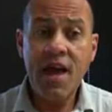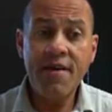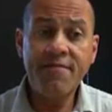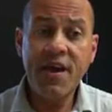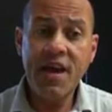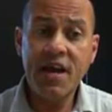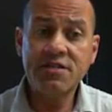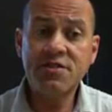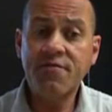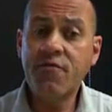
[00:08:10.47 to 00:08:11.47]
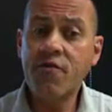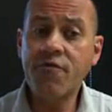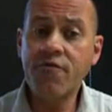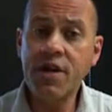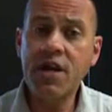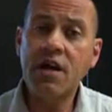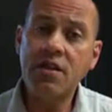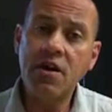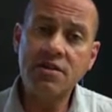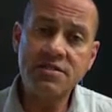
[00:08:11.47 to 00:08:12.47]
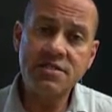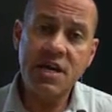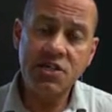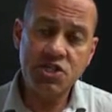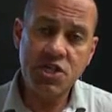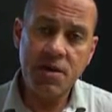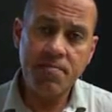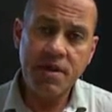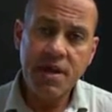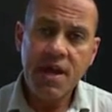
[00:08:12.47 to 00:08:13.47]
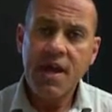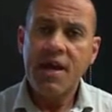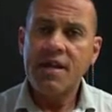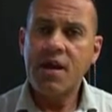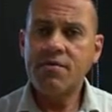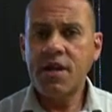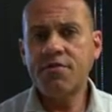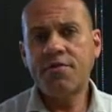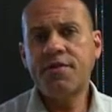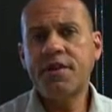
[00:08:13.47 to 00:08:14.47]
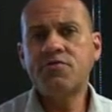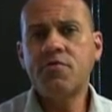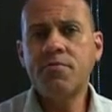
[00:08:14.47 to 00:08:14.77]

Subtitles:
FAS, for Free Alongside Ship. Now, another thing to